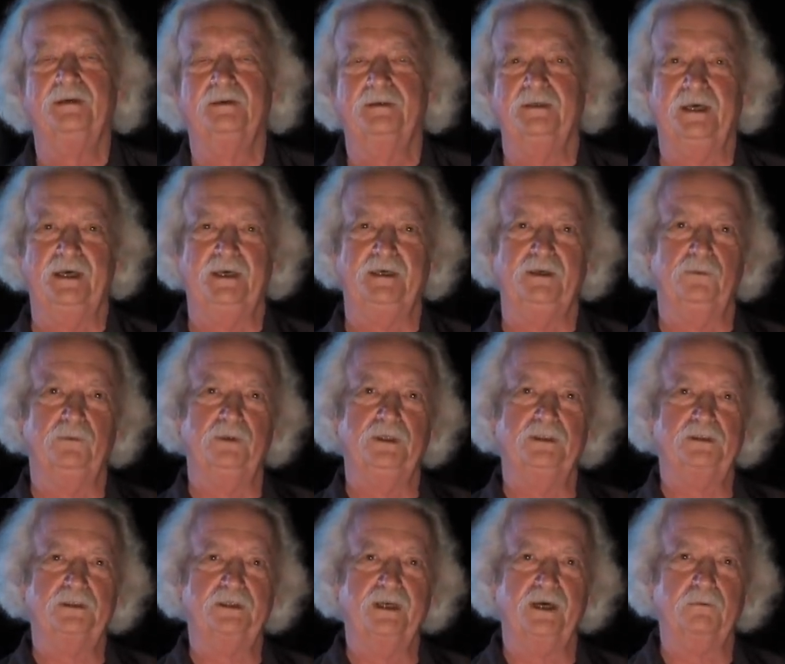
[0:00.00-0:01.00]
Katy
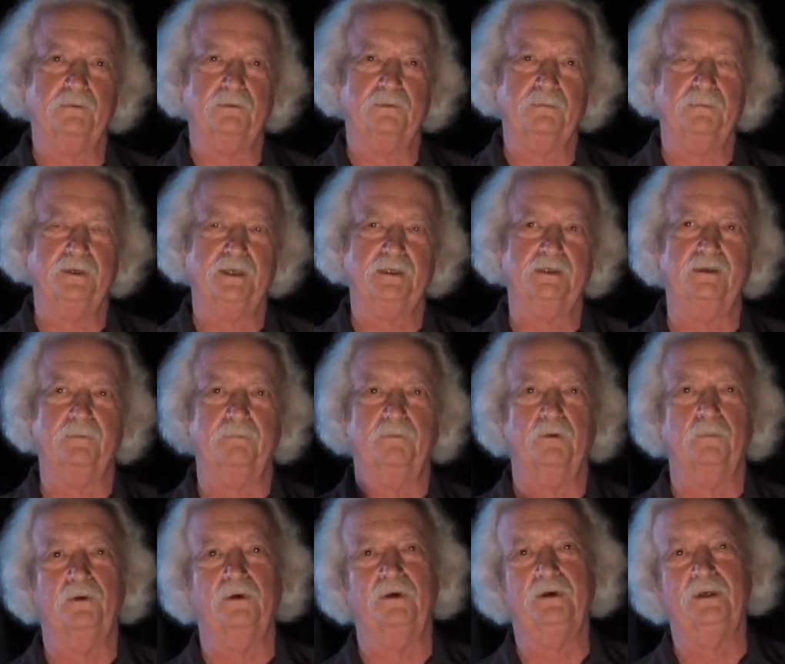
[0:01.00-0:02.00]
reached out, picked up the
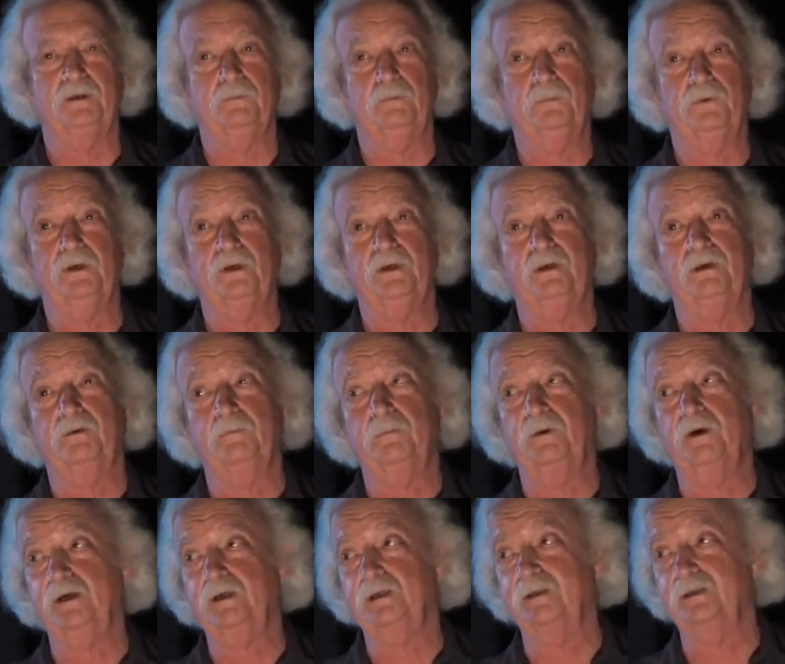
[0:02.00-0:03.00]
birdie, and put it in her
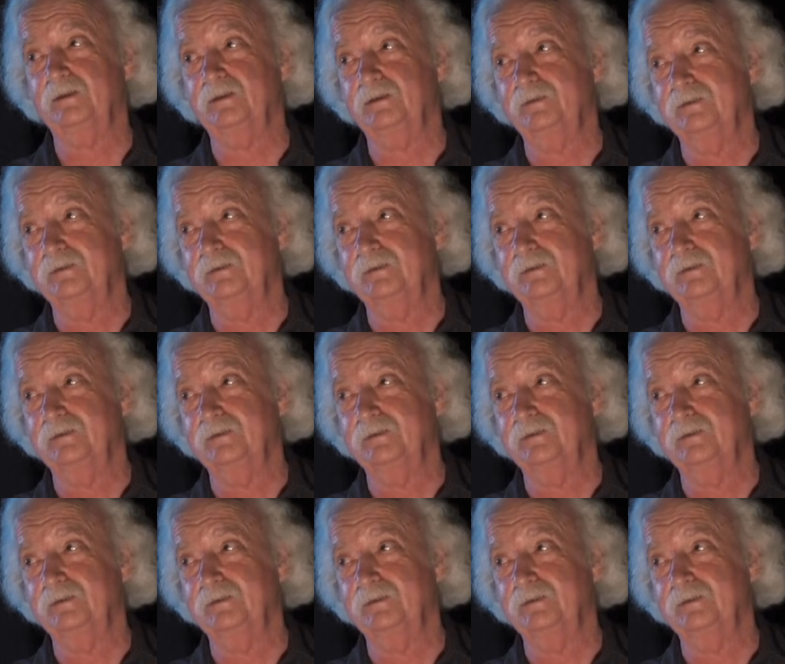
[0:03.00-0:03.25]
pocket.